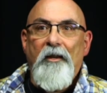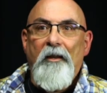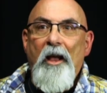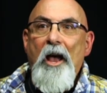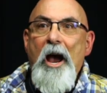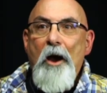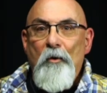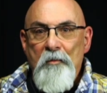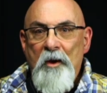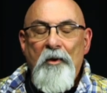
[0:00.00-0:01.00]
I
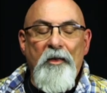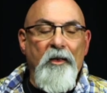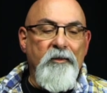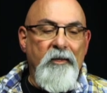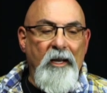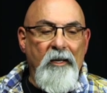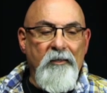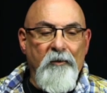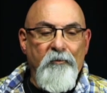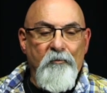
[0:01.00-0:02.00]
remember those
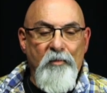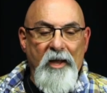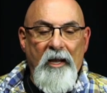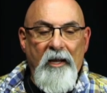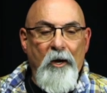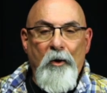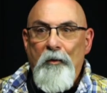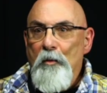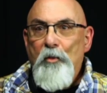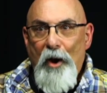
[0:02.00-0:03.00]
days of being here
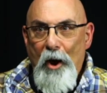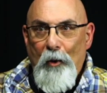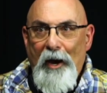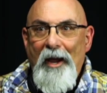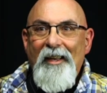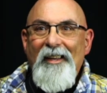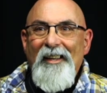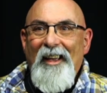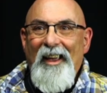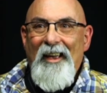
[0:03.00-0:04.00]
in the prairie
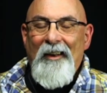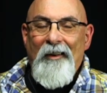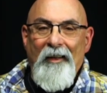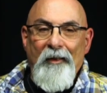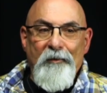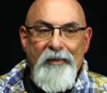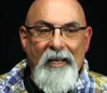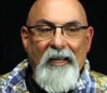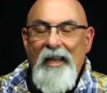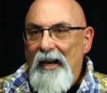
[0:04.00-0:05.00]
and
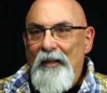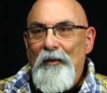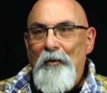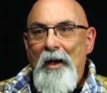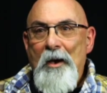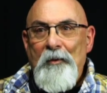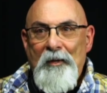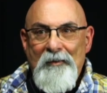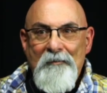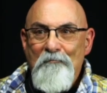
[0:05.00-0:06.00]
dedicating the ground
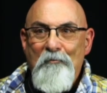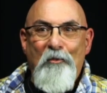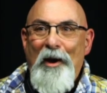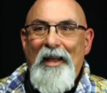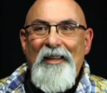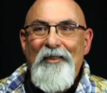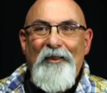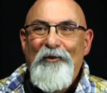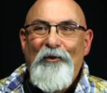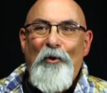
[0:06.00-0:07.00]
and breaking the
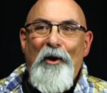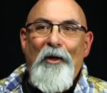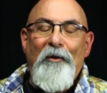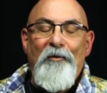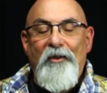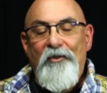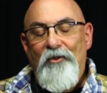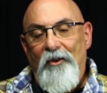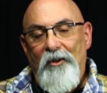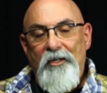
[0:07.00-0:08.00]
soil of this
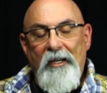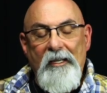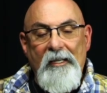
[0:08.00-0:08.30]
church.